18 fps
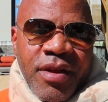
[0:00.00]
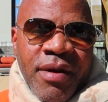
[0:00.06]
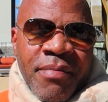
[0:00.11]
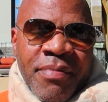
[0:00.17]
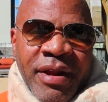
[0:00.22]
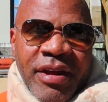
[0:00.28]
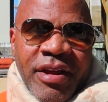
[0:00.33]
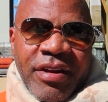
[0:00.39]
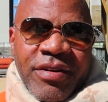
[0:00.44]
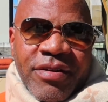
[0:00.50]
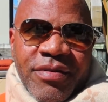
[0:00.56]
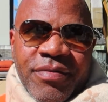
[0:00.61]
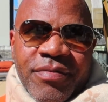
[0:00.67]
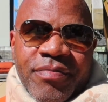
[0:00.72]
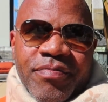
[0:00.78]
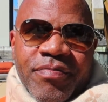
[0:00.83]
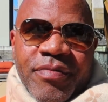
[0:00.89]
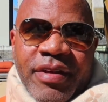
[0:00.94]
But
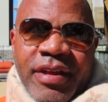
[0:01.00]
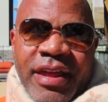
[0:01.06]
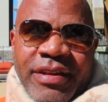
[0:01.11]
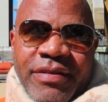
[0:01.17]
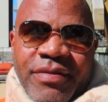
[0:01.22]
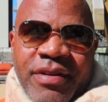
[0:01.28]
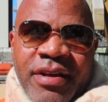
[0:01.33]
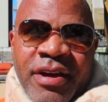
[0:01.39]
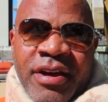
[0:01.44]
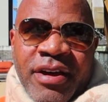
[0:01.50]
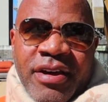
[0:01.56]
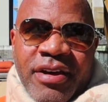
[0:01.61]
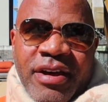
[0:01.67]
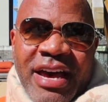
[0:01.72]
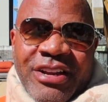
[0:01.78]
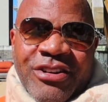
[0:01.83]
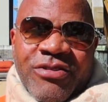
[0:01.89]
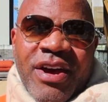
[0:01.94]

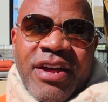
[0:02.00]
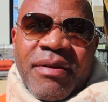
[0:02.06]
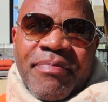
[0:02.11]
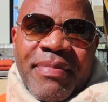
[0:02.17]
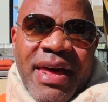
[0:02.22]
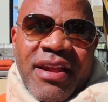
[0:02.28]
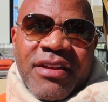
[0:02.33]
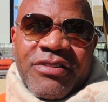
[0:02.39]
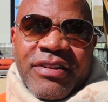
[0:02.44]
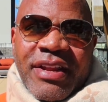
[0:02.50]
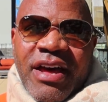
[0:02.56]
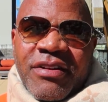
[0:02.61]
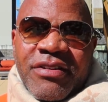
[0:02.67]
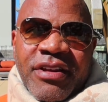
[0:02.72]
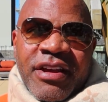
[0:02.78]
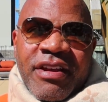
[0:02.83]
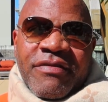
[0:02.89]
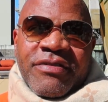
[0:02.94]
I try to balance it
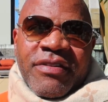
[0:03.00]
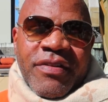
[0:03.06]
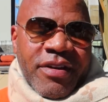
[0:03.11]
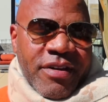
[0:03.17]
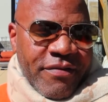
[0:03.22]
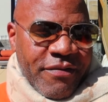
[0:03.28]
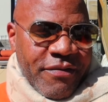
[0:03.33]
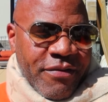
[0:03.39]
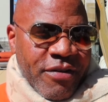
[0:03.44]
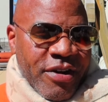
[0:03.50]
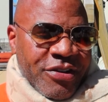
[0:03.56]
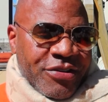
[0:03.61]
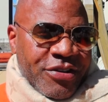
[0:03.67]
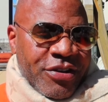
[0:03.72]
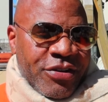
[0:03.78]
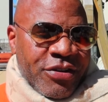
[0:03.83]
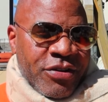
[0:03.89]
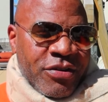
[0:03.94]
out to get something for us
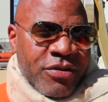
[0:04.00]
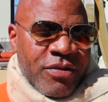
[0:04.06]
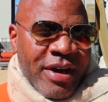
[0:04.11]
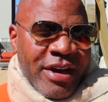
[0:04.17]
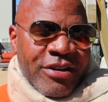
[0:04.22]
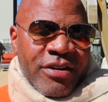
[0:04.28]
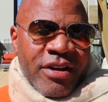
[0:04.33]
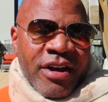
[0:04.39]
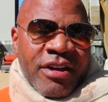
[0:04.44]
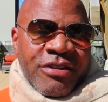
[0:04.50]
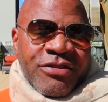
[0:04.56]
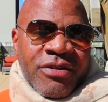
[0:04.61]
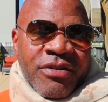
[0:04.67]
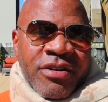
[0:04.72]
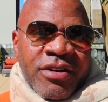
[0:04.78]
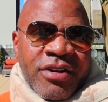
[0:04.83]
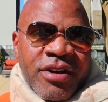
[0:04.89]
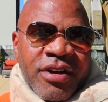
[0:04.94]
to do. I
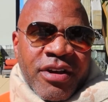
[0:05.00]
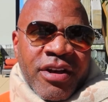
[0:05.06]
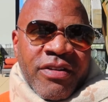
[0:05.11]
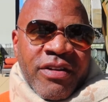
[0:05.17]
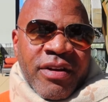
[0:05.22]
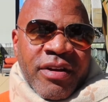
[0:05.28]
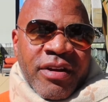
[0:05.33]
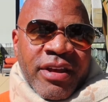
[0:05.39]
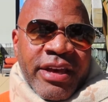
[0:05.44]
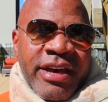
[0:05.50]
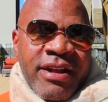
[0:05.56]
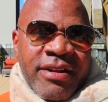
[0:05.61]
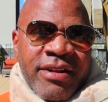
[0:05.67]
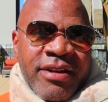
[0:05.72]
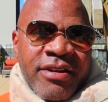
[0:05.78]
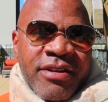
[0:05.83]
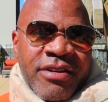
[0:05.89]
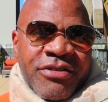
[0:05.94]
also cook, and then
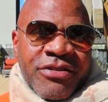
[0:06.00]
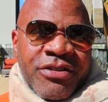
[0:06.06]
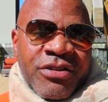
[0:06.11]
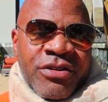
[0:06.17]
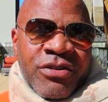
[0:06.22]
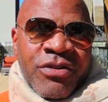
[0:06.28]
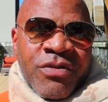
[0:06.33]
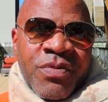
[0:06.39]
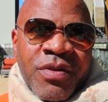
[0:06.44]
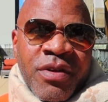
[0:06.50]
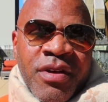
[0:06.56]
Kelly cooks too.